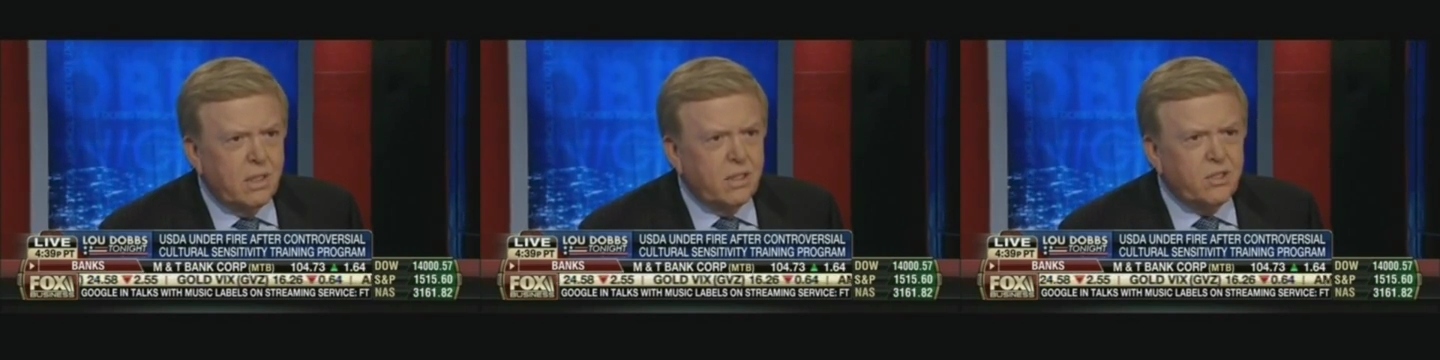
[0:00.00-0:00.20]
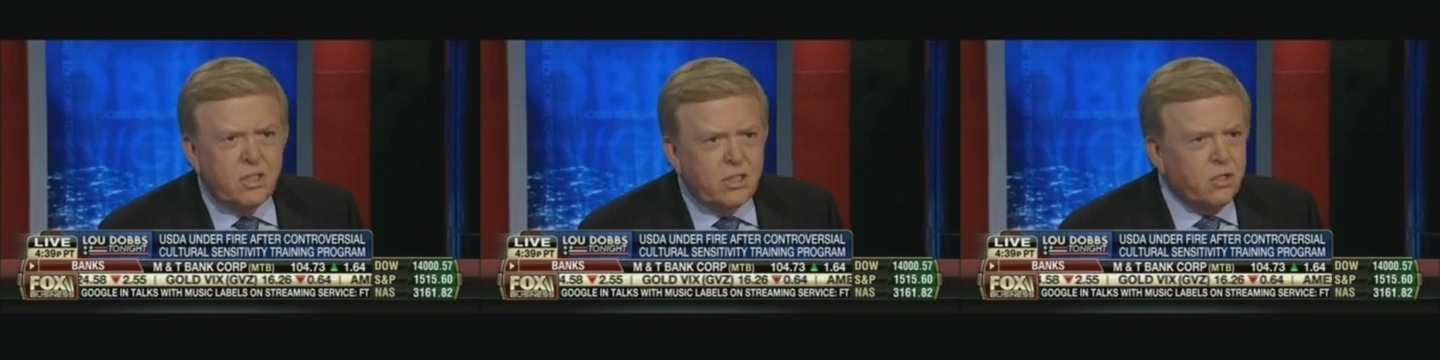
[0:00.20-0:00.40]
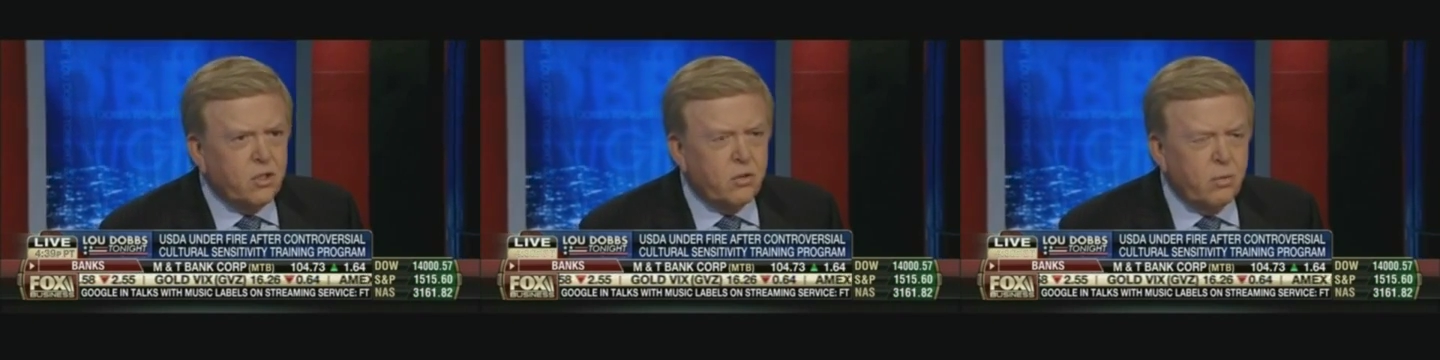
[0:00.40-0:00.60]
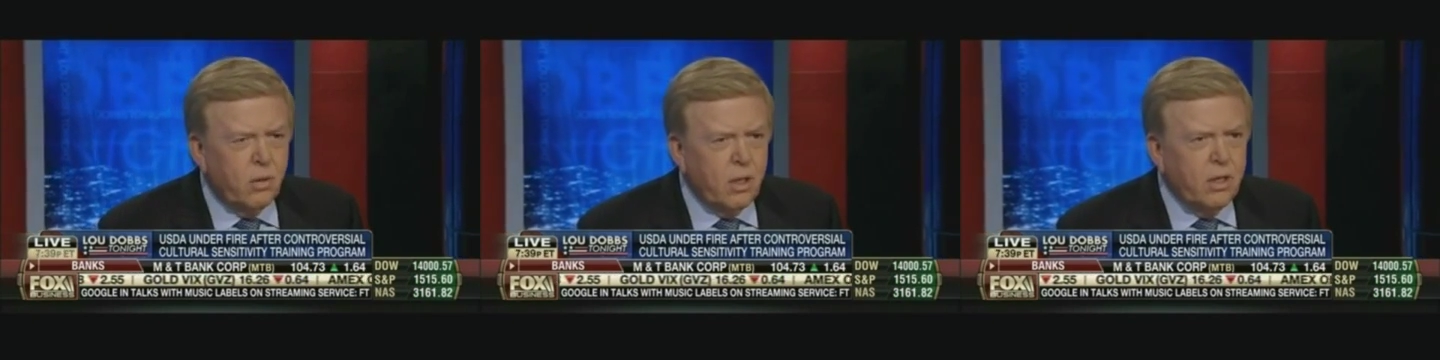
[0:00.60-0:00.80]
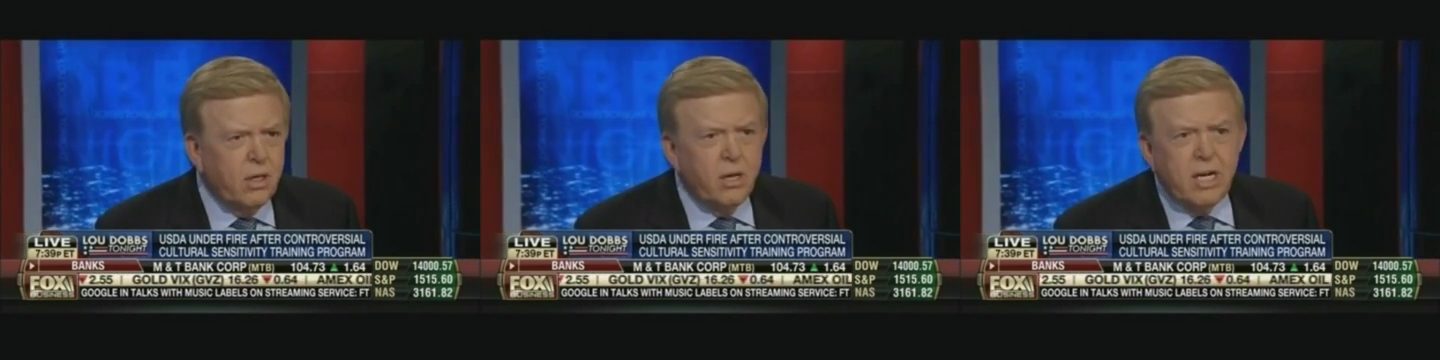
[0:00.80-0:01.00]
It's an
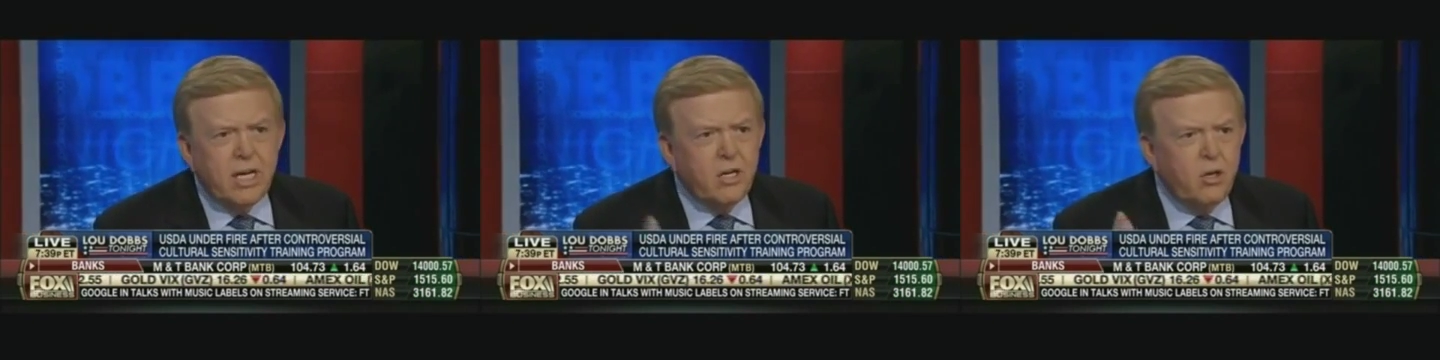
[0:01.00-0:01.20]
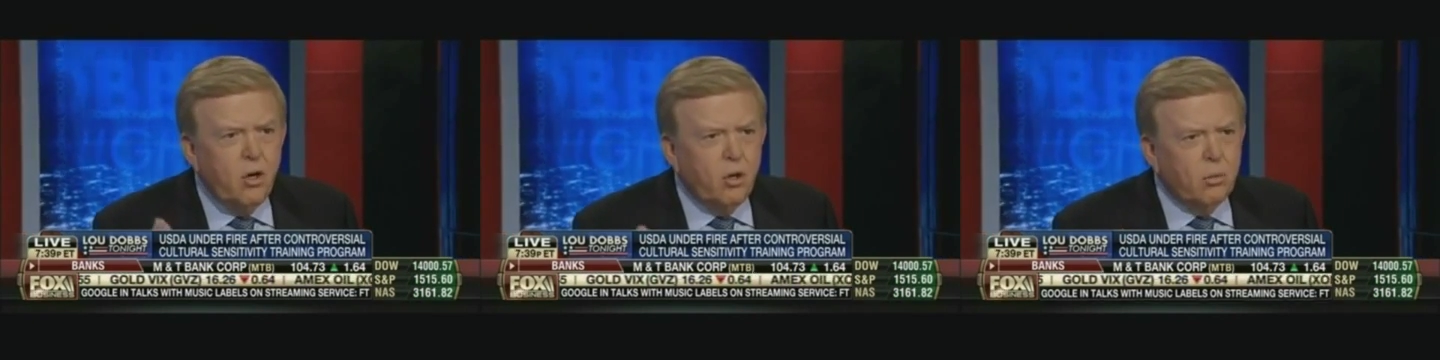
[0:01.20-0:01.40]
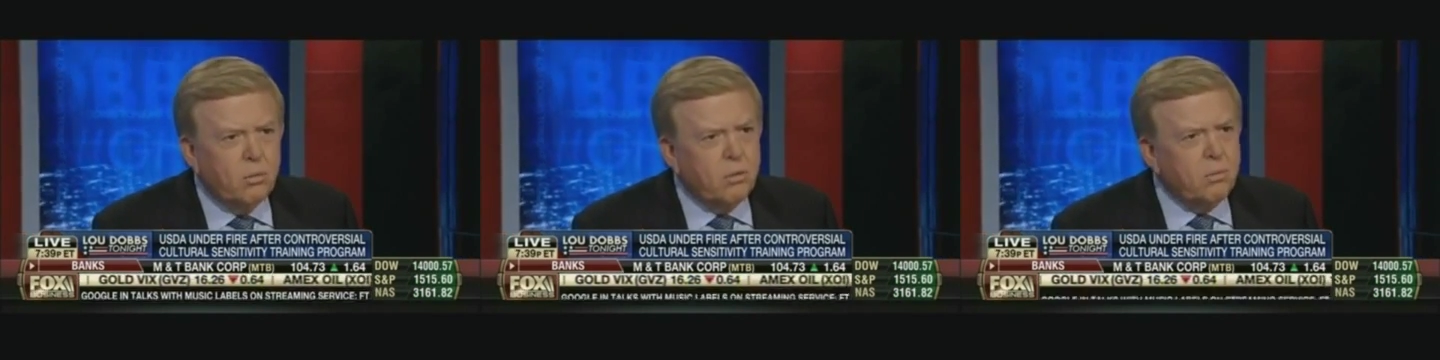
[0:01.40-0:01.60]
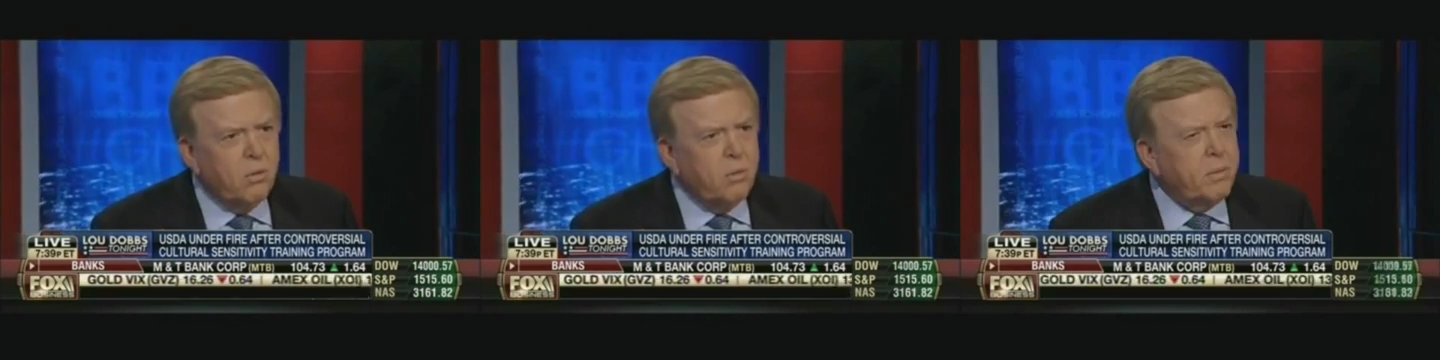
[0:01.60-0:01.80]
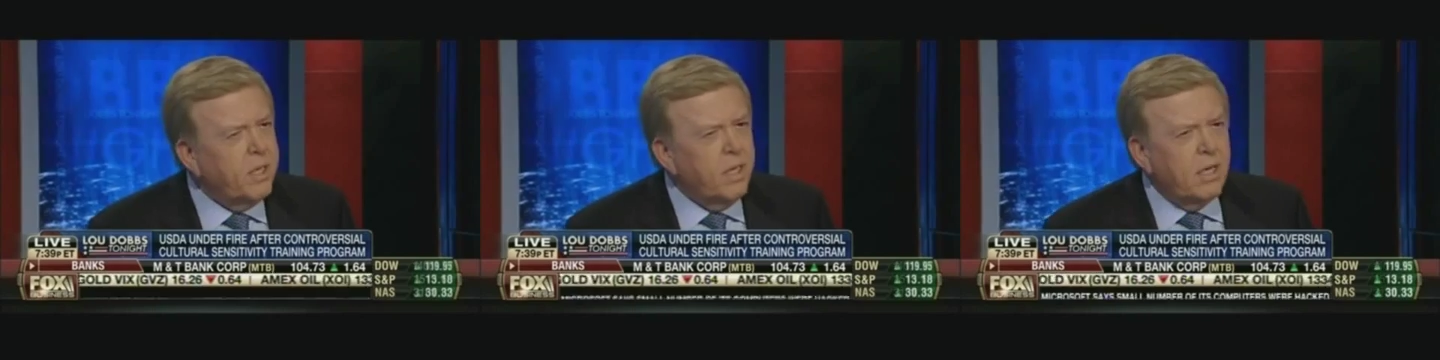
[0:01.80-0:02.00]
extraordinary and noble
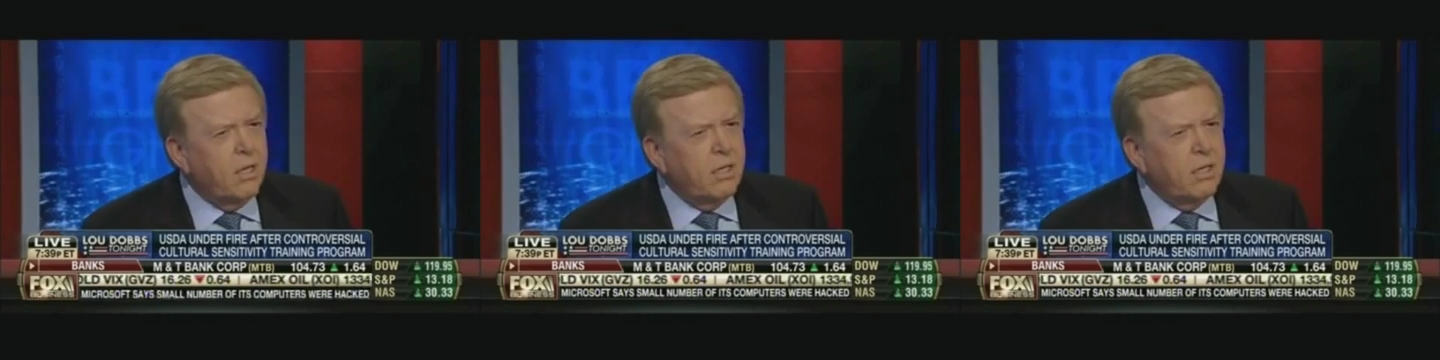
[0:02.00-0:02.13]
moment in